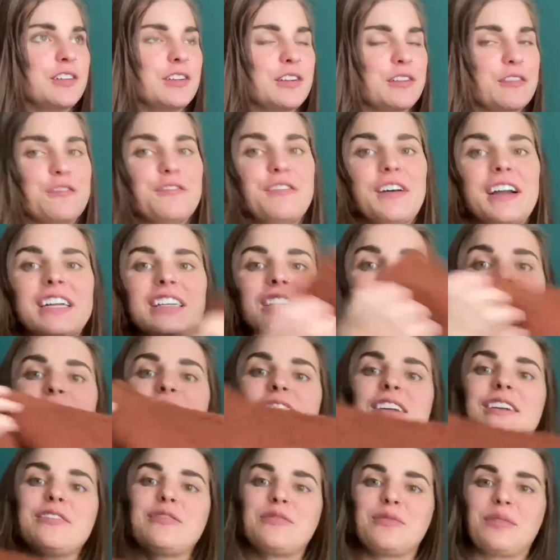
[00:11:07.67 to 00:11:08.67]
effect of
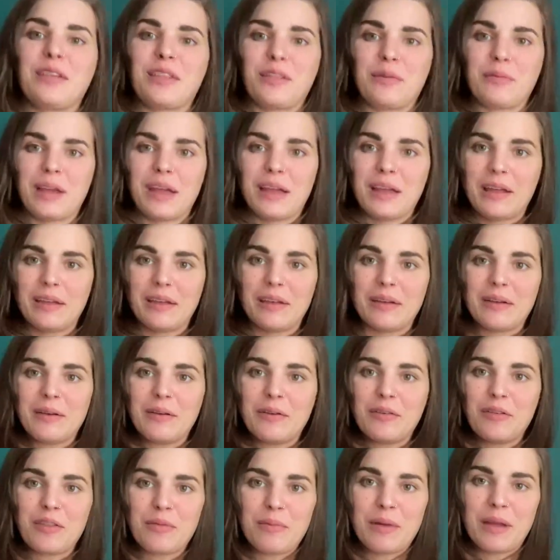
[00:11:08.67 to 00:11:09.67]
it with
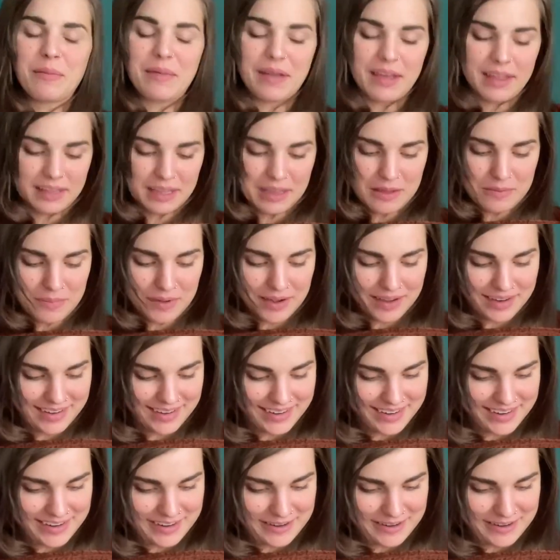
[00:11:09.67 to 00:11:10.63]
my belly, but